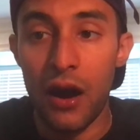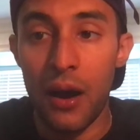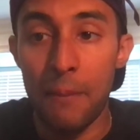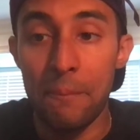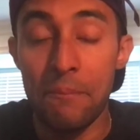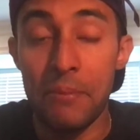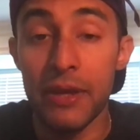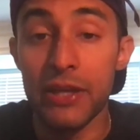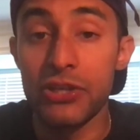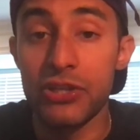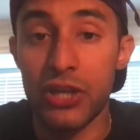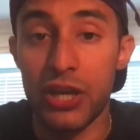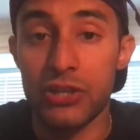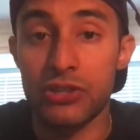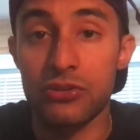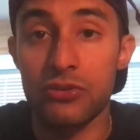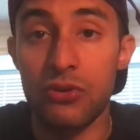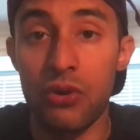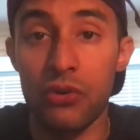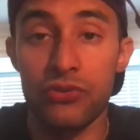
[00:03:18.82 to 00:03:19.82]
big
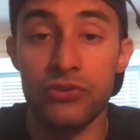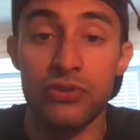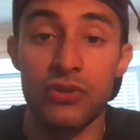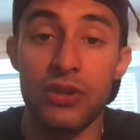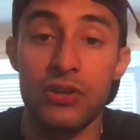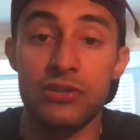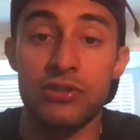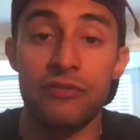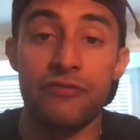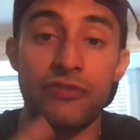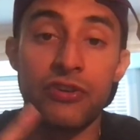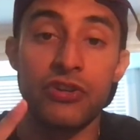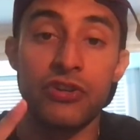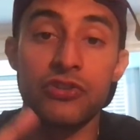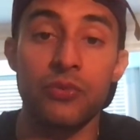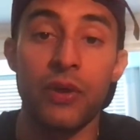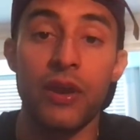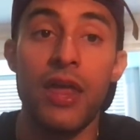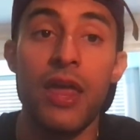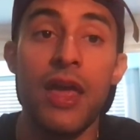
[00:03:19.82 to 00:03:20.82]
chest growth. So that's the first
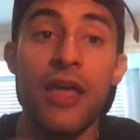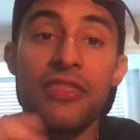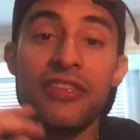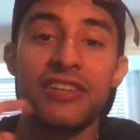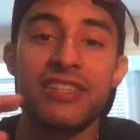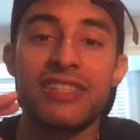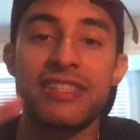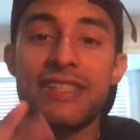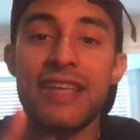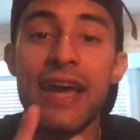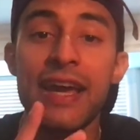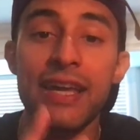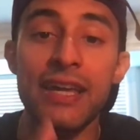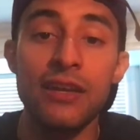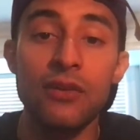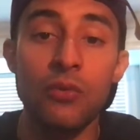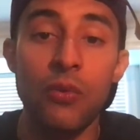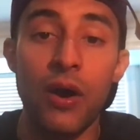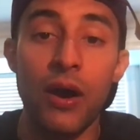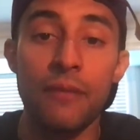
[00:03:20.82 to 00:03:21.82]
one. The
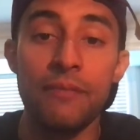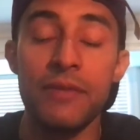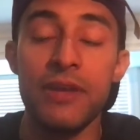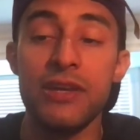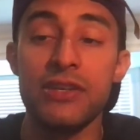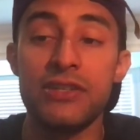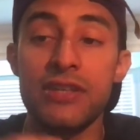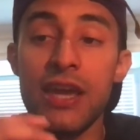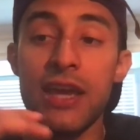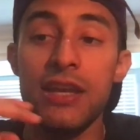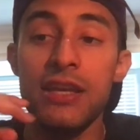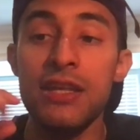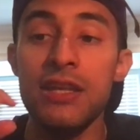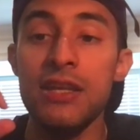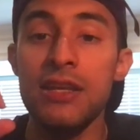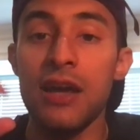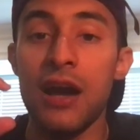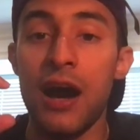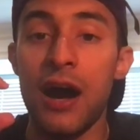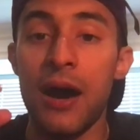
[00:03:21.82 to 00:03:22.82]
second one is
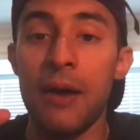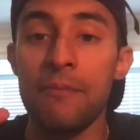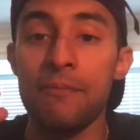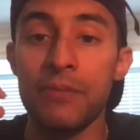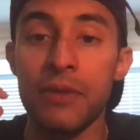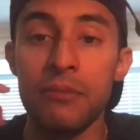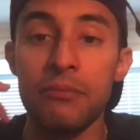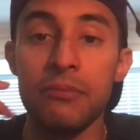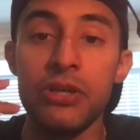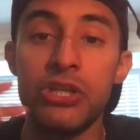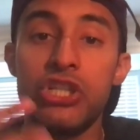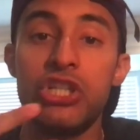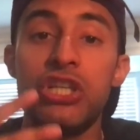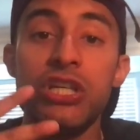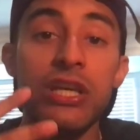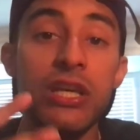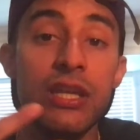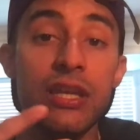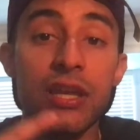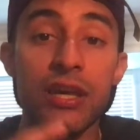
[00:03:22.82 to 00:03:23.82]
any
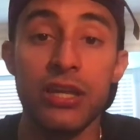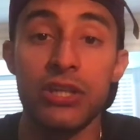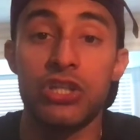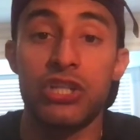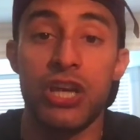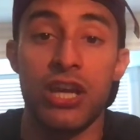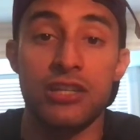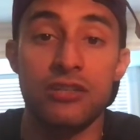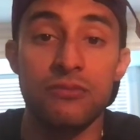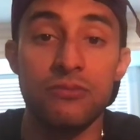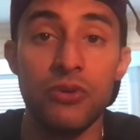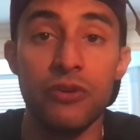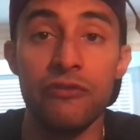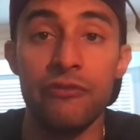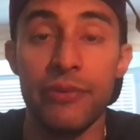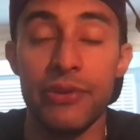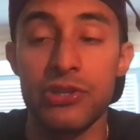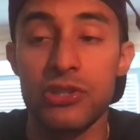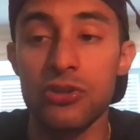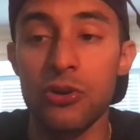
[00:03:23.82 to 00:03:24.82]
machine chest
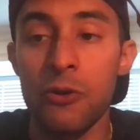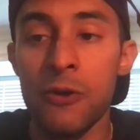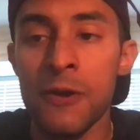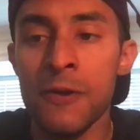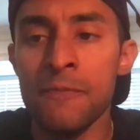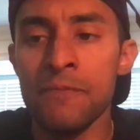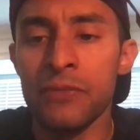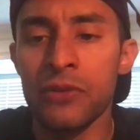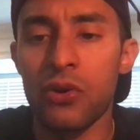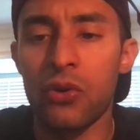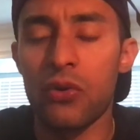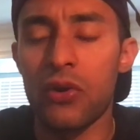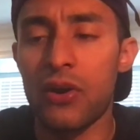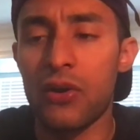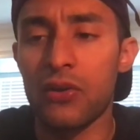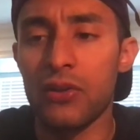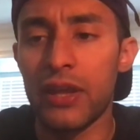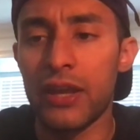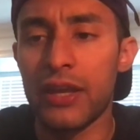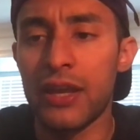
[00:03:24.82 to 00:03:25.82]
movement.
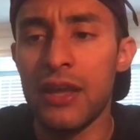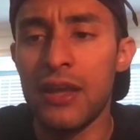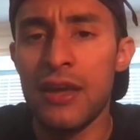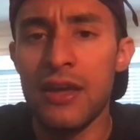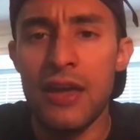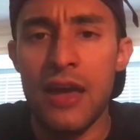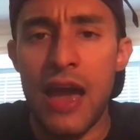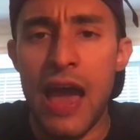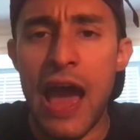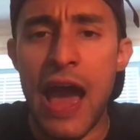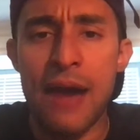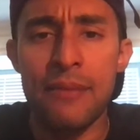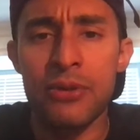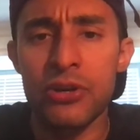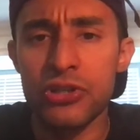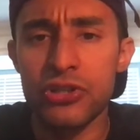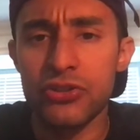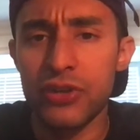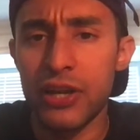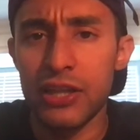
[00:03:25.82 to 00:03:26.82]
Or
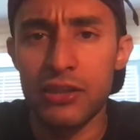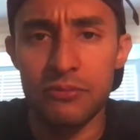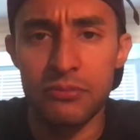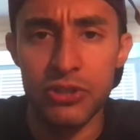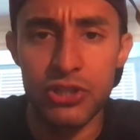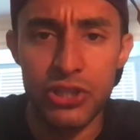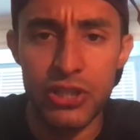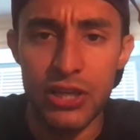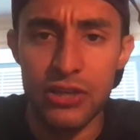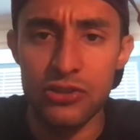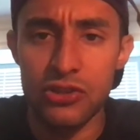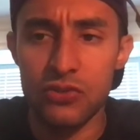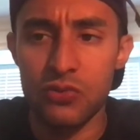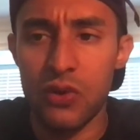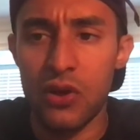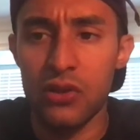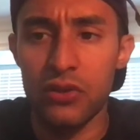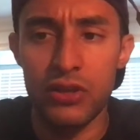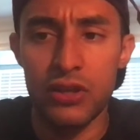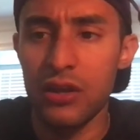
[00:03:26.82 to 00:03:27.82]
hammer strength machines as
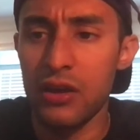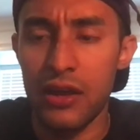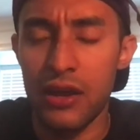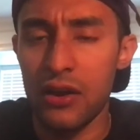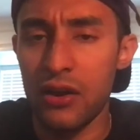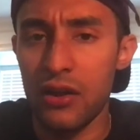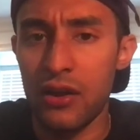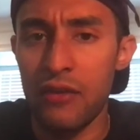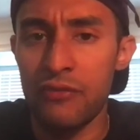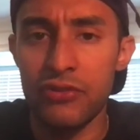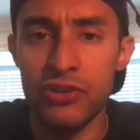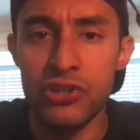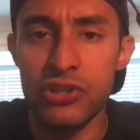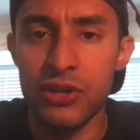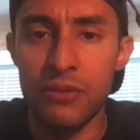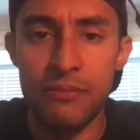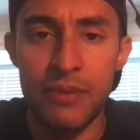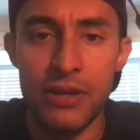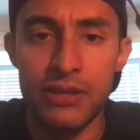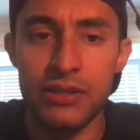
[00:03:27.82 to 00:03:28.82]
well. Every
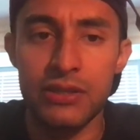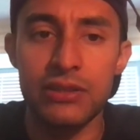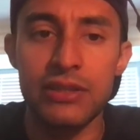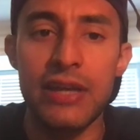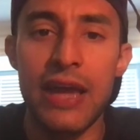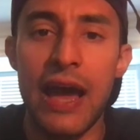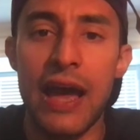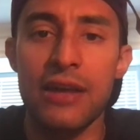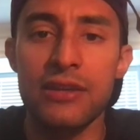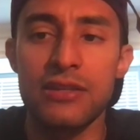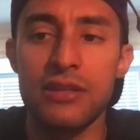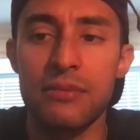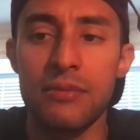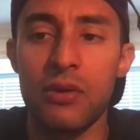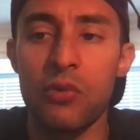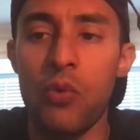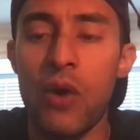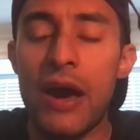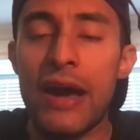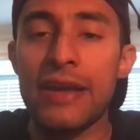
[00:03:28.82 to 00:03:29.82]
gym basically has them.
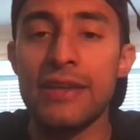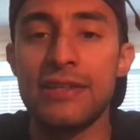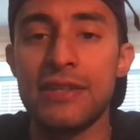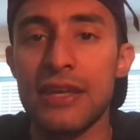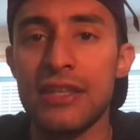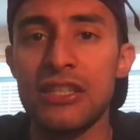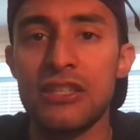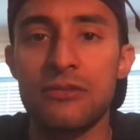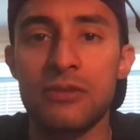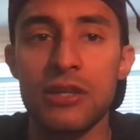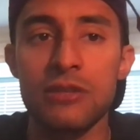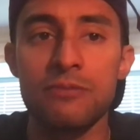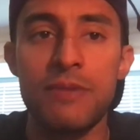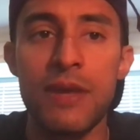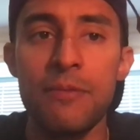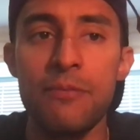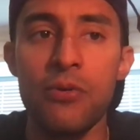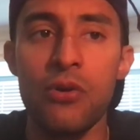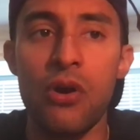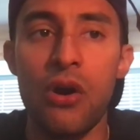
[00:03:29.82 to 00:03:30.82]
And why I say this is because
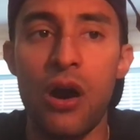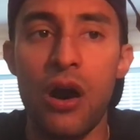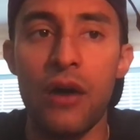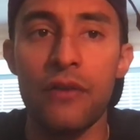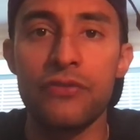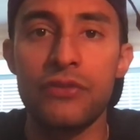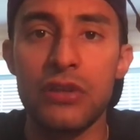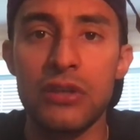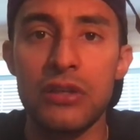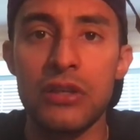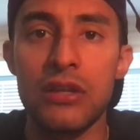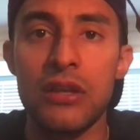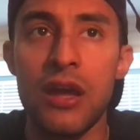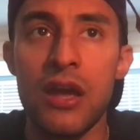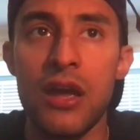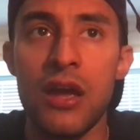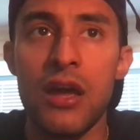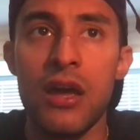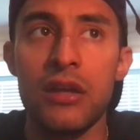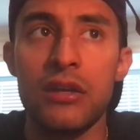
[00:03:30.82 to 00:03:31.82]
people often
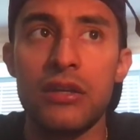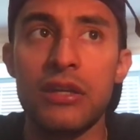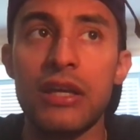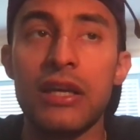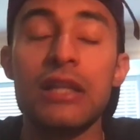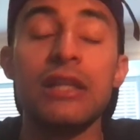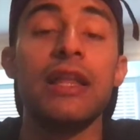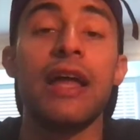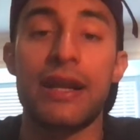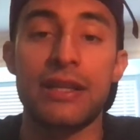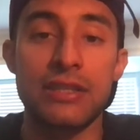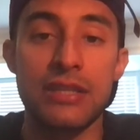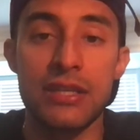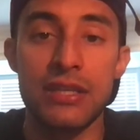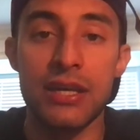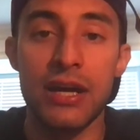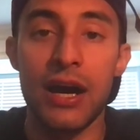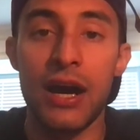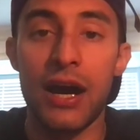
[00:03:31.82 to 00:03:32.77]
neglect